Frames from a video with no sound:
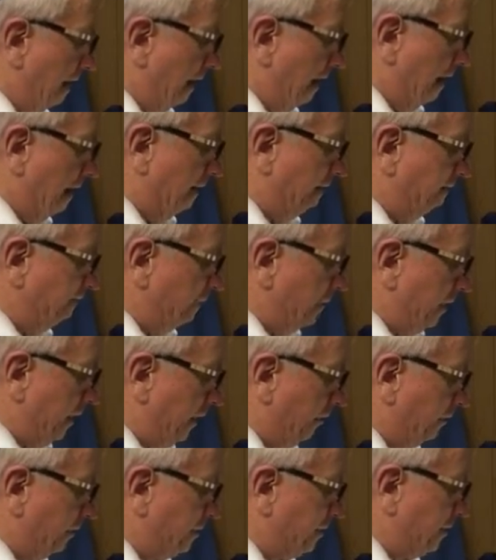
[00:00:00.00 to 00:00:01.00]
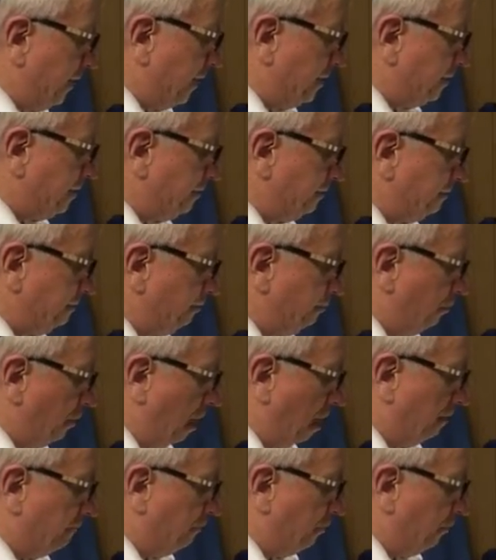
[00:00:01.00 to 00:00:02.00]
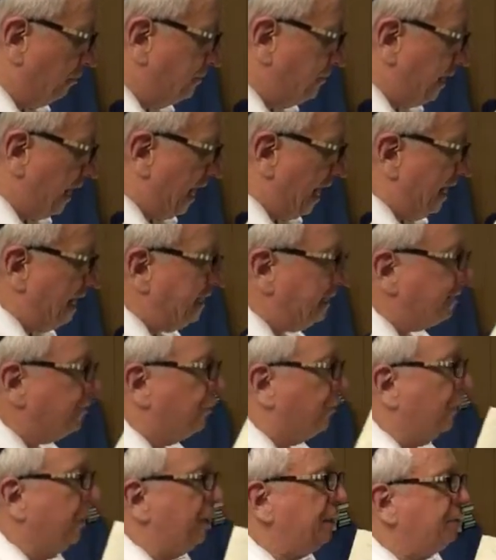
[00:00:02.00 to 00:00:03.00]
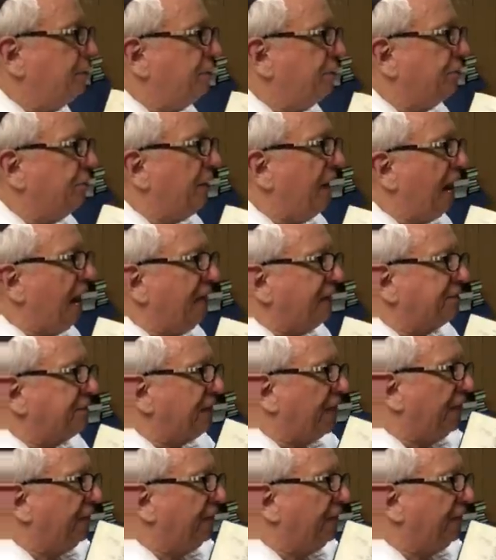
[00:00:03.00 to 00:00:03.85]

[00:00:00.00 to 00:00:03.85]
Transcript: And here it says Proverbs 8:22s.